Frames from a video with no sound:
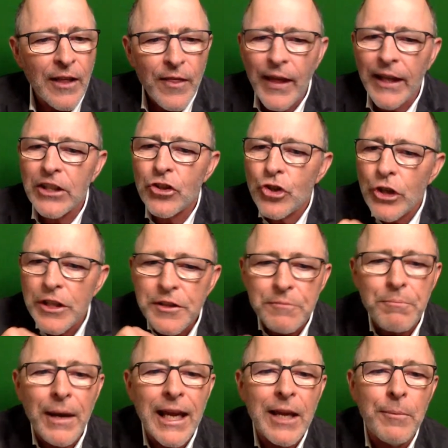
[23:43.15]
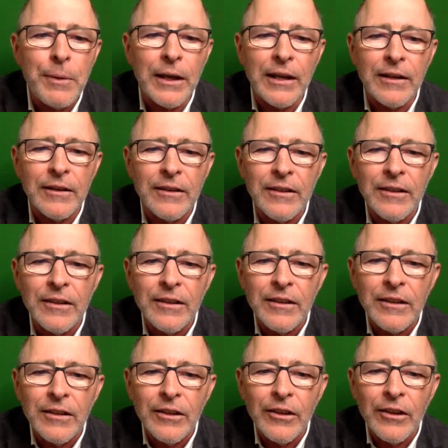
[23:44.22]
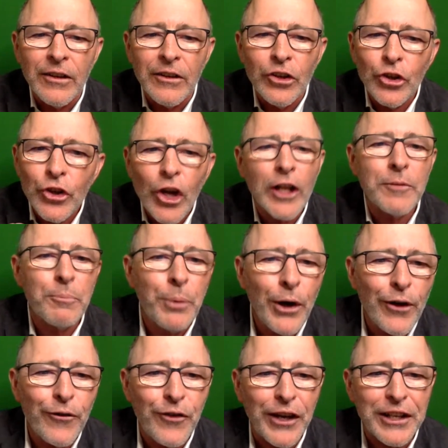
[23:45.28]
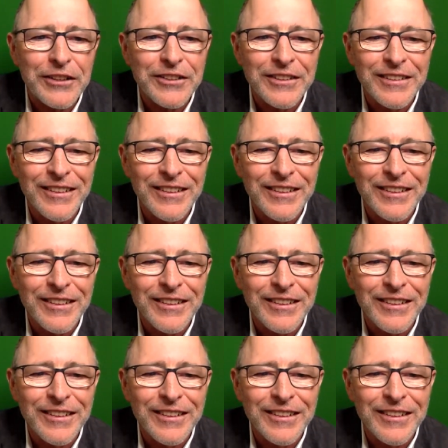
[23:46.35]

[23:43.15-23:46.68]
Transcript: that just maybe you're not perfect.